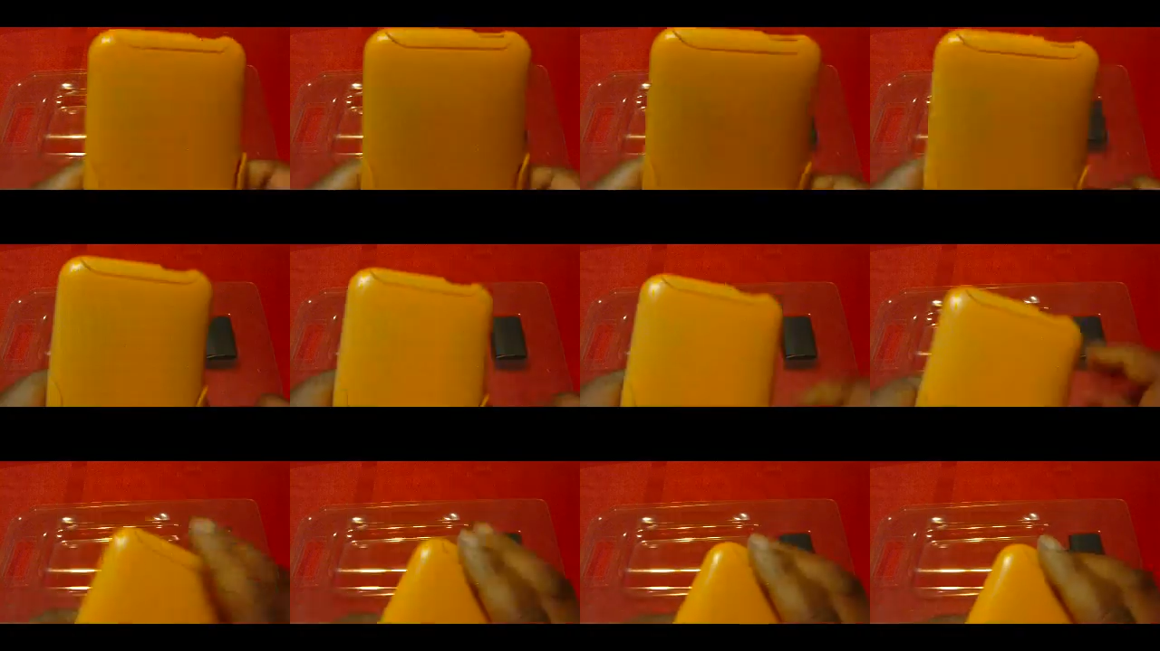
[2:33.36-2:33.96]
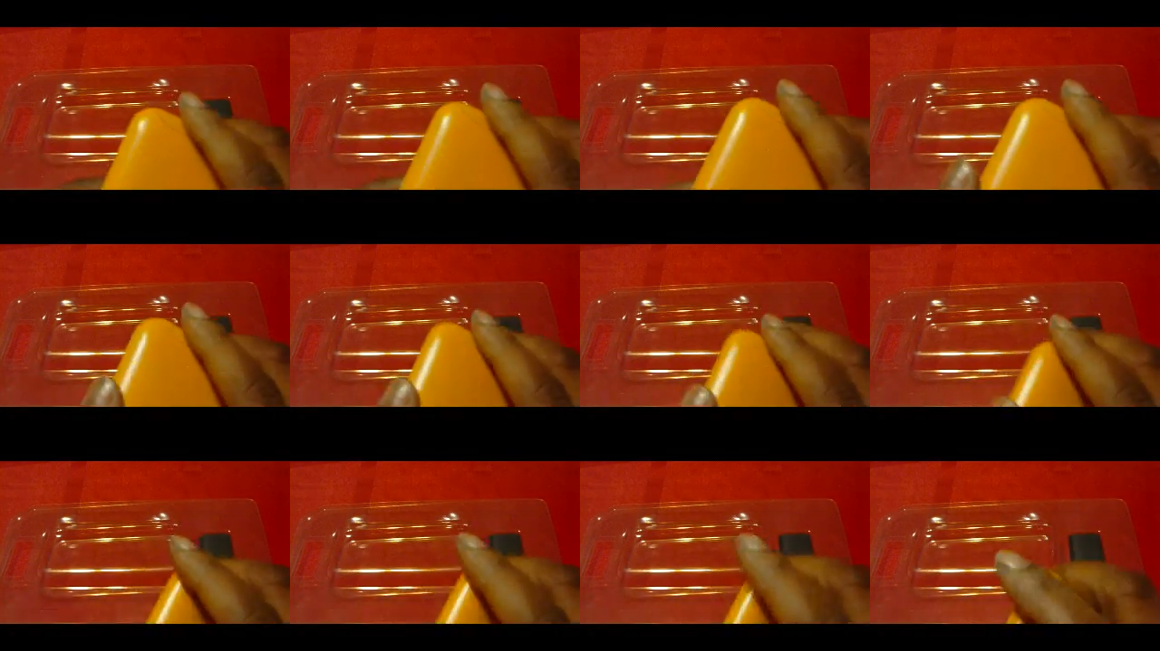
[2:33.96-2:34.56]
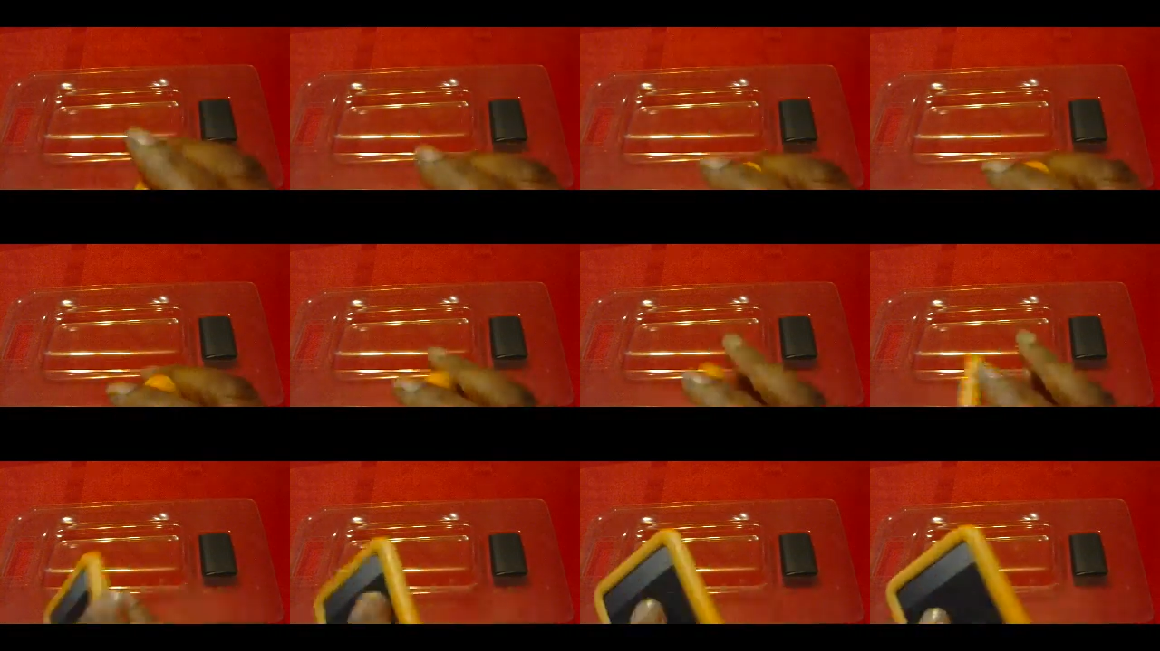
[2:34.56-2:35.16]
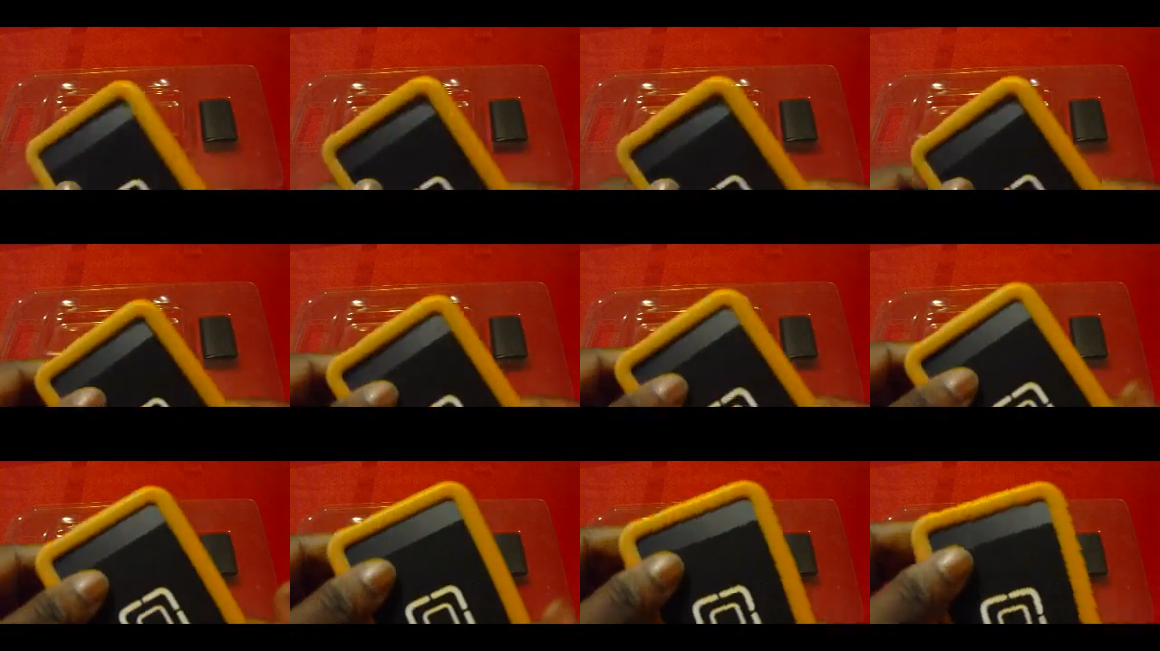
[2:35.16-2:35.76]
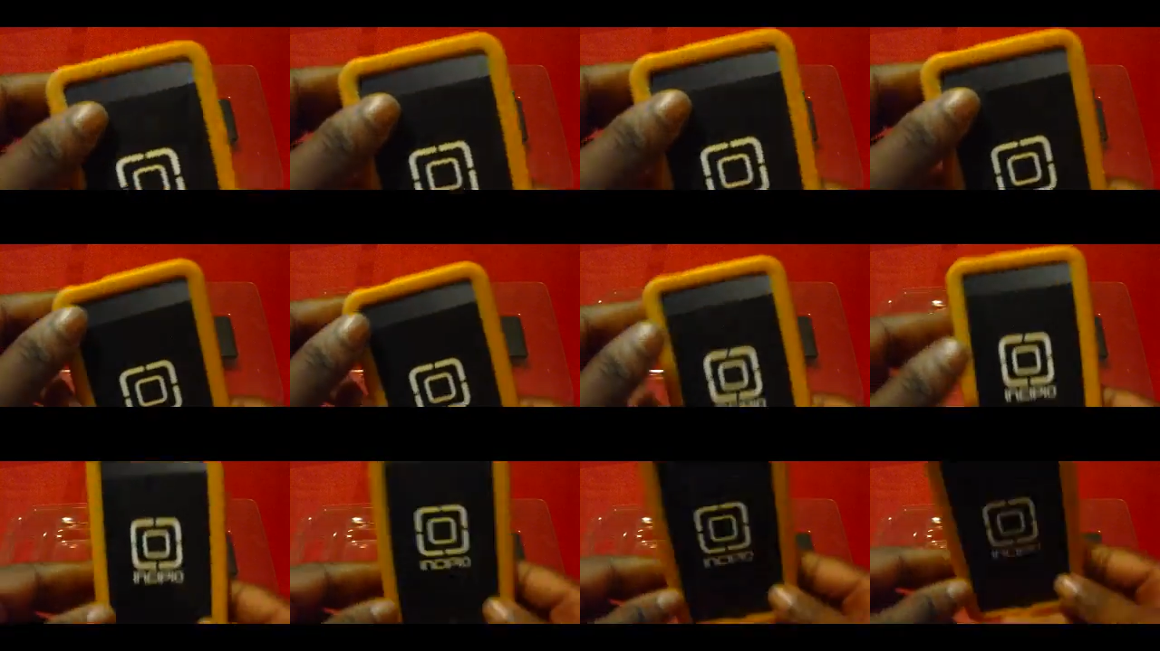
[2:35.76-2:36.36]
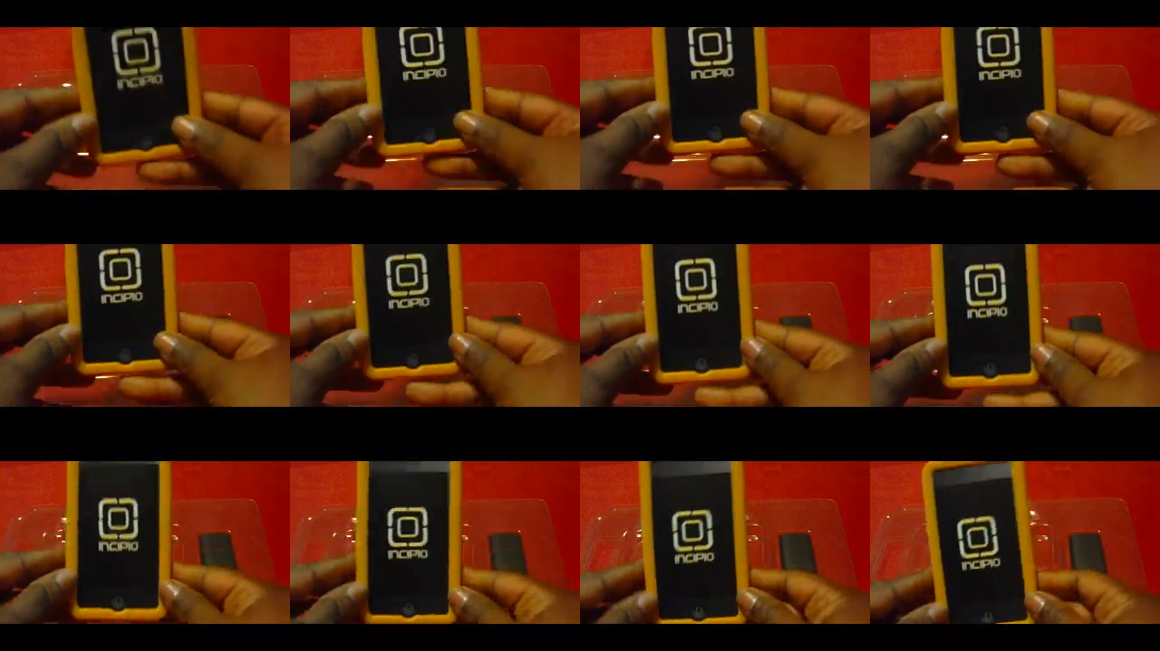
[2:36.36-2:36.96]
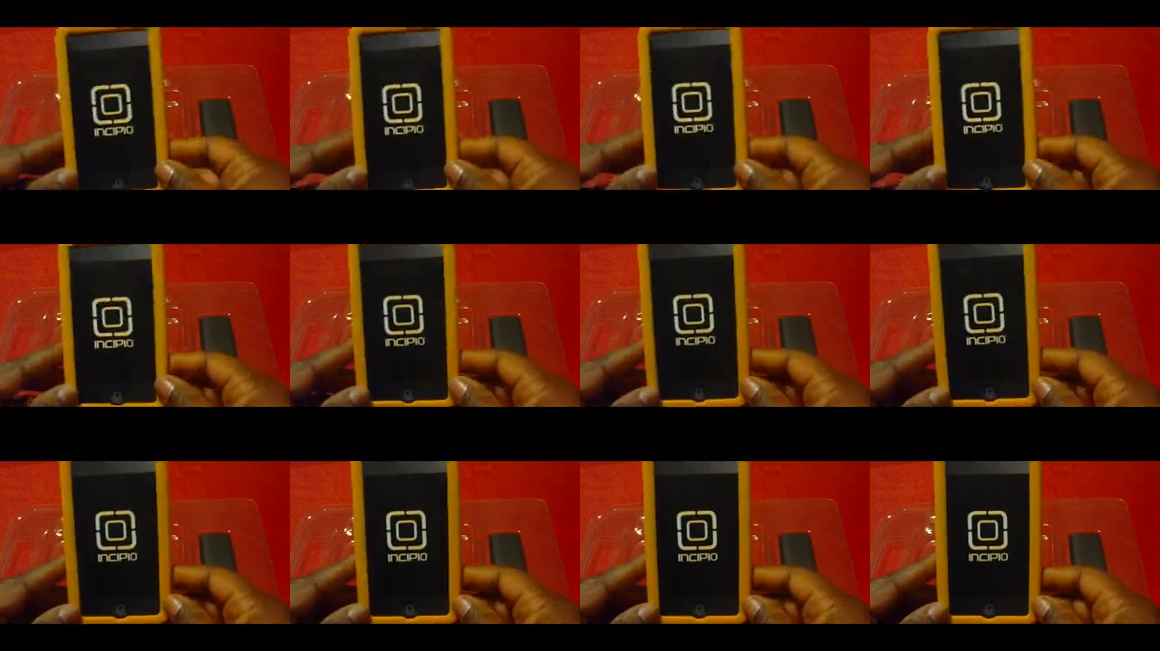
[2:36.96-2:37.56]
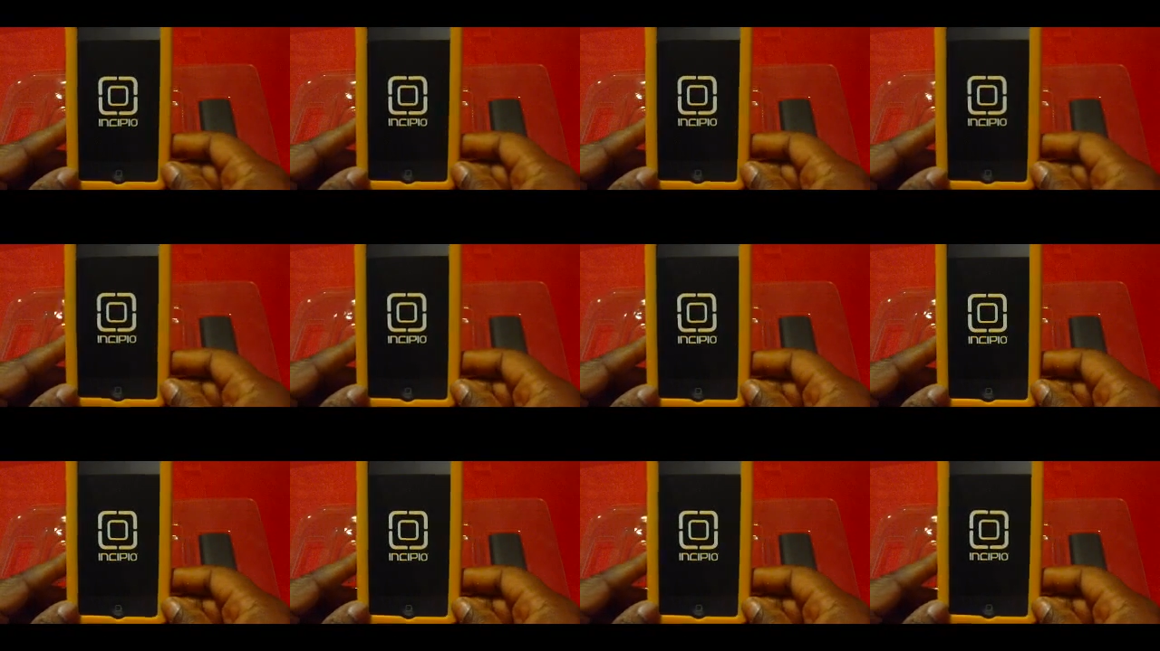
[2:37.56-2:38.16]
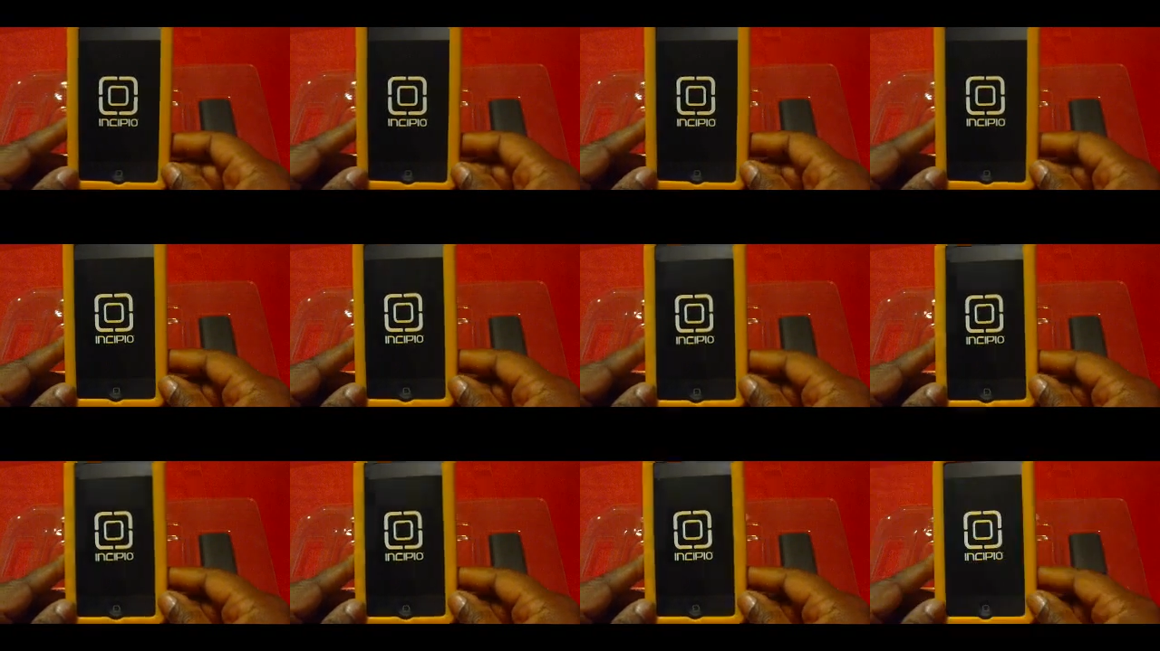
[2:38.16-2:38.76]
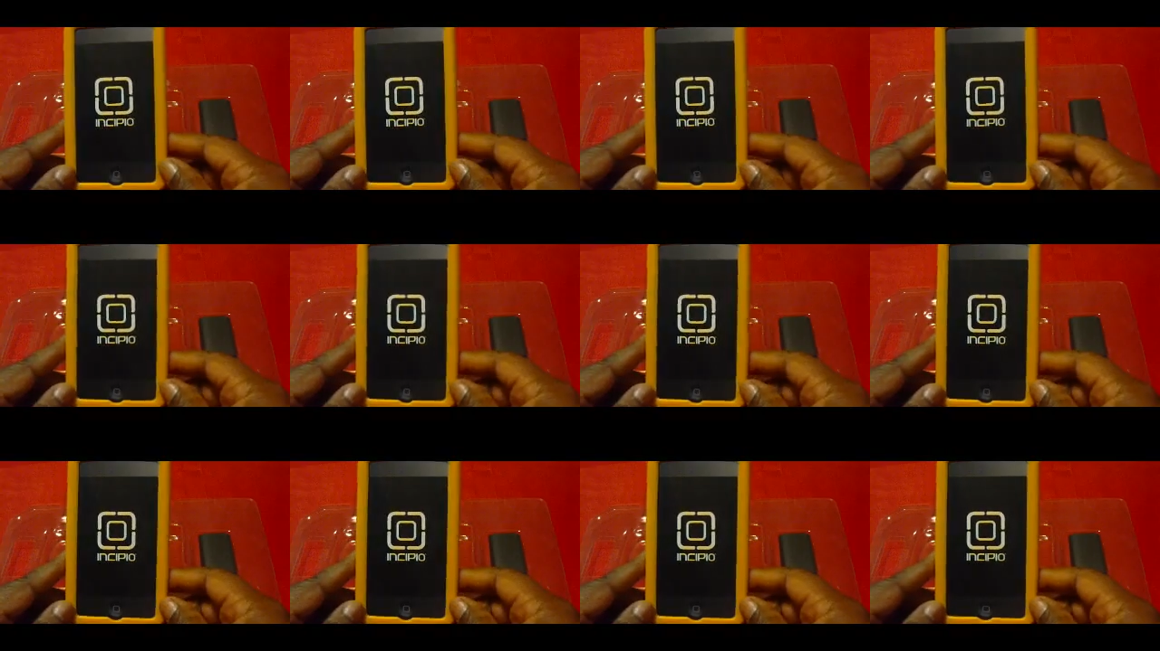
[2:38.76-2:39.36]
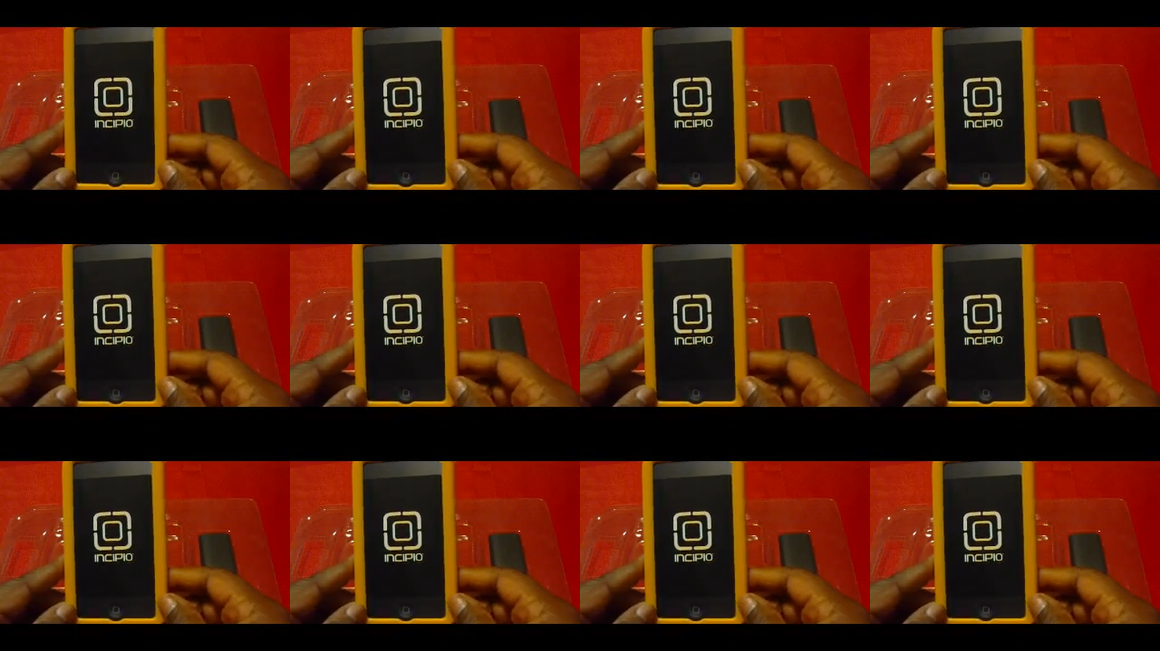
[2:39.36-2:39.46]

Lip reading: [unreadable: no face in view]